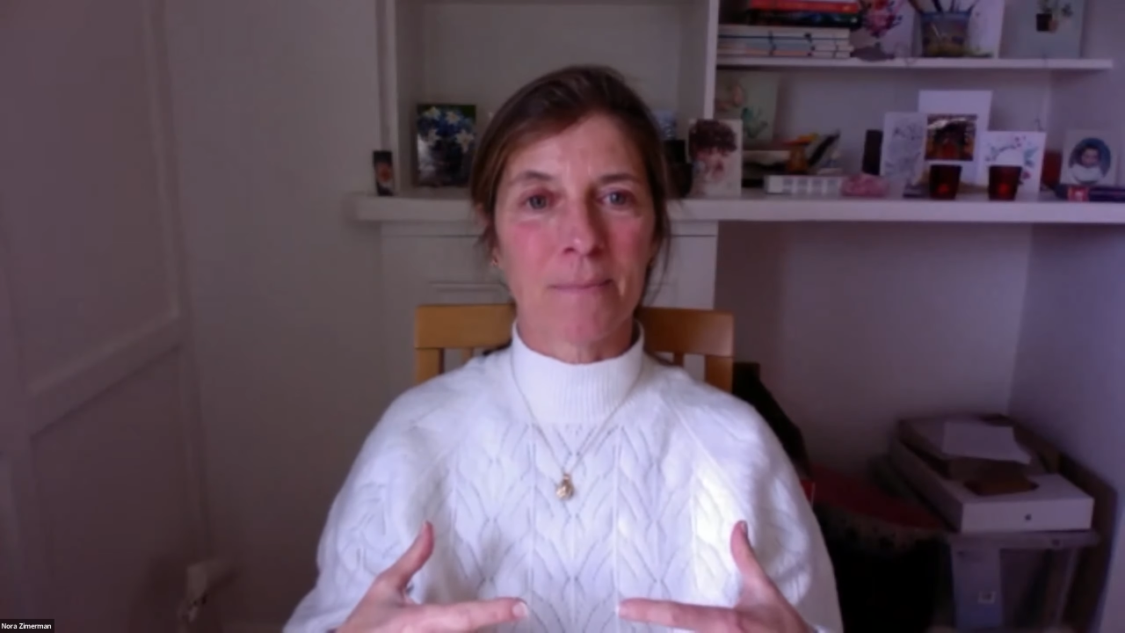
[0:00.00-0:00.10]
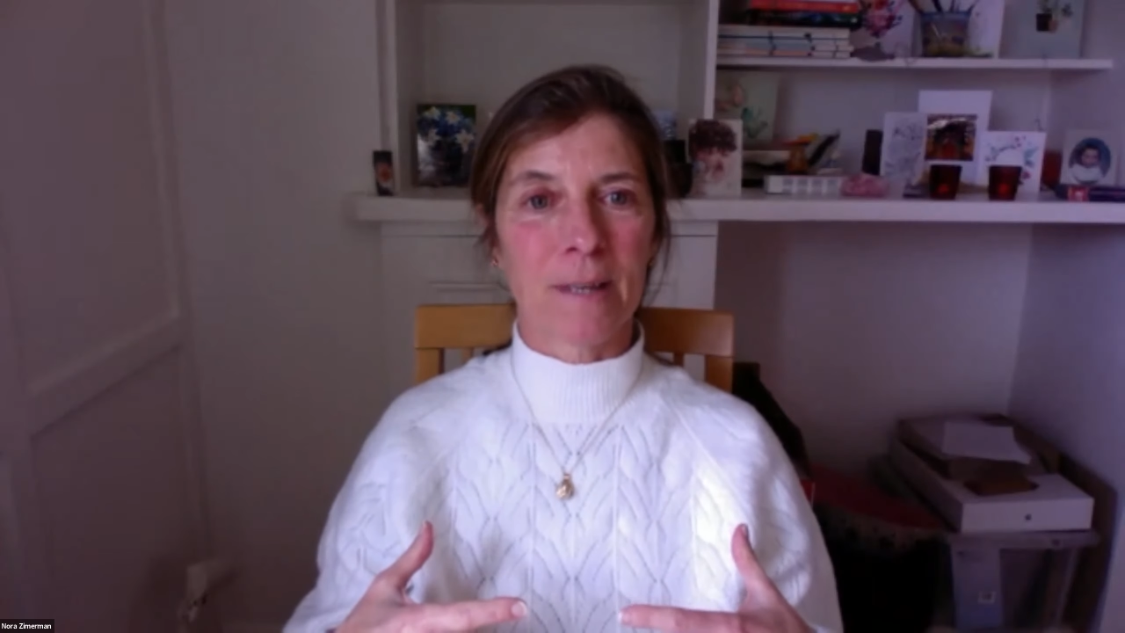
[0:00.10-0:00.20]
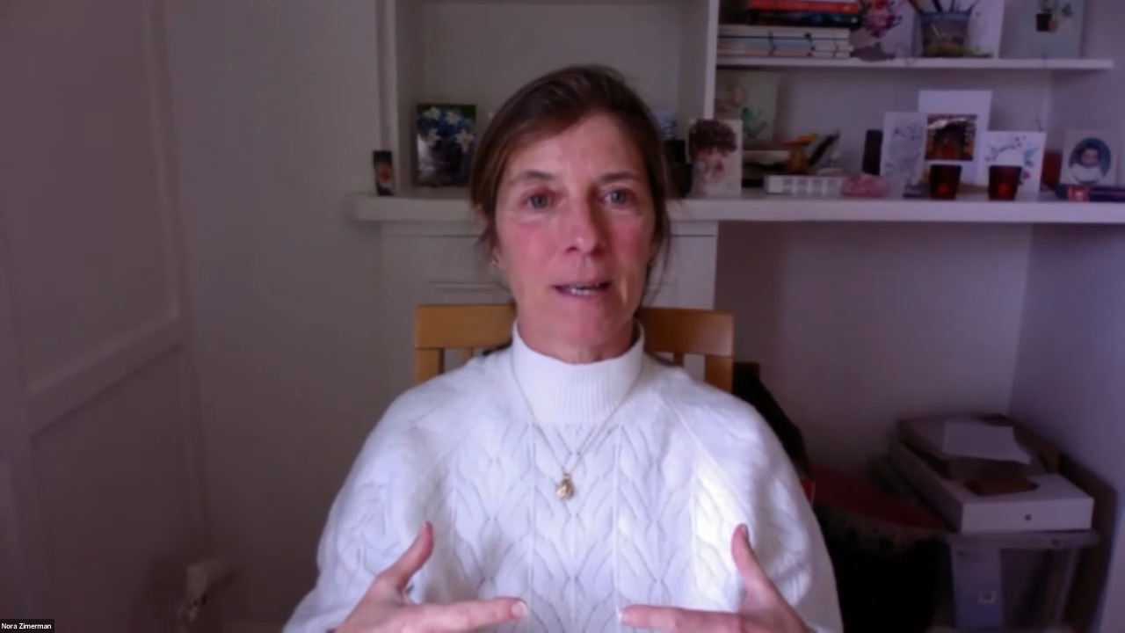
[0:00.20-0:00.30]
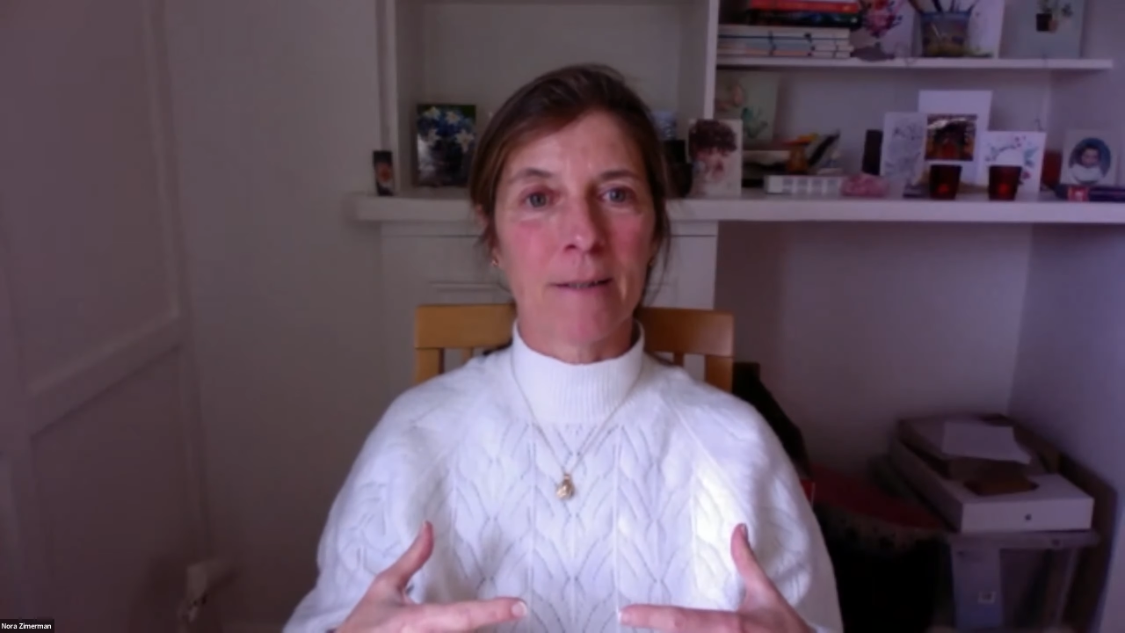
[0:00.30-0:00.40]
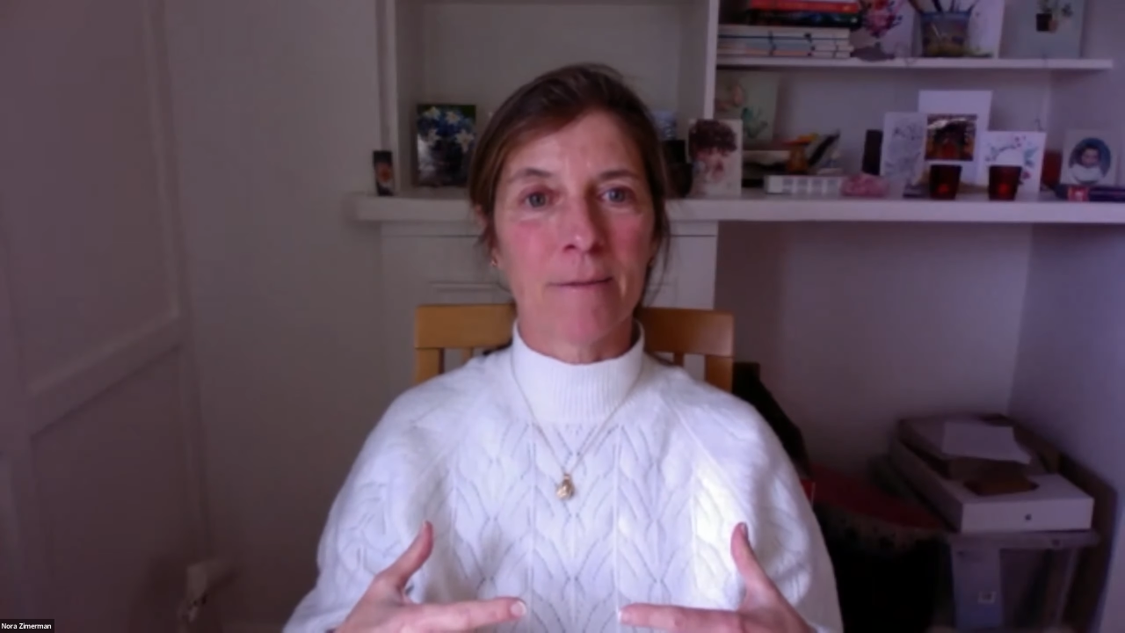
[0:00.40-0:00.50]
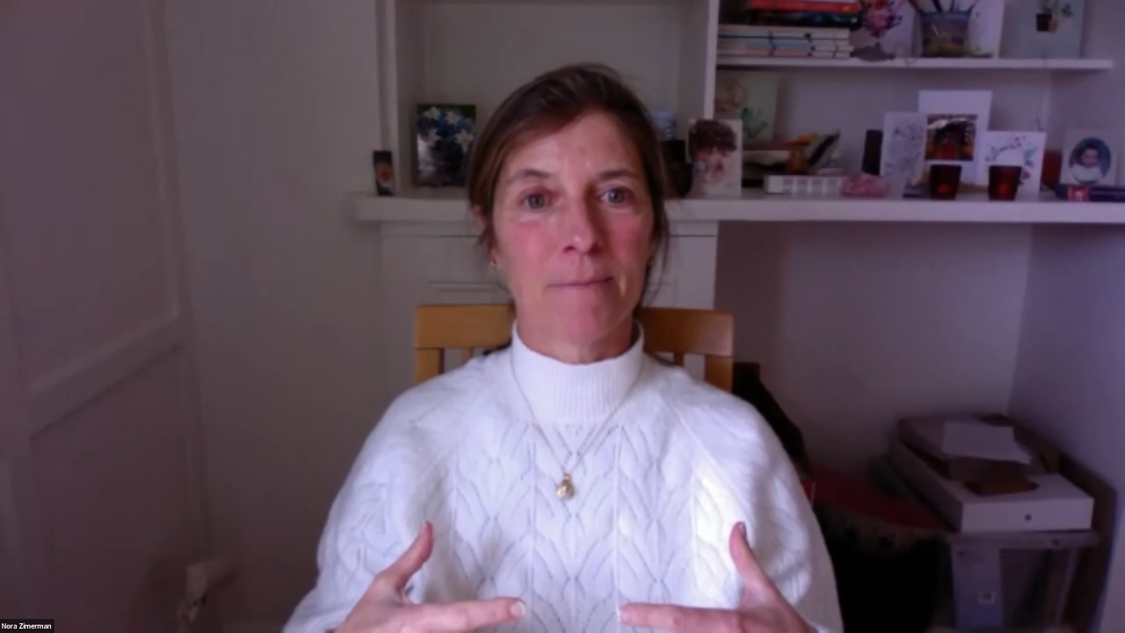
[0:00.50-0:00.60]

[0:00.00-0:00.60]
yeah,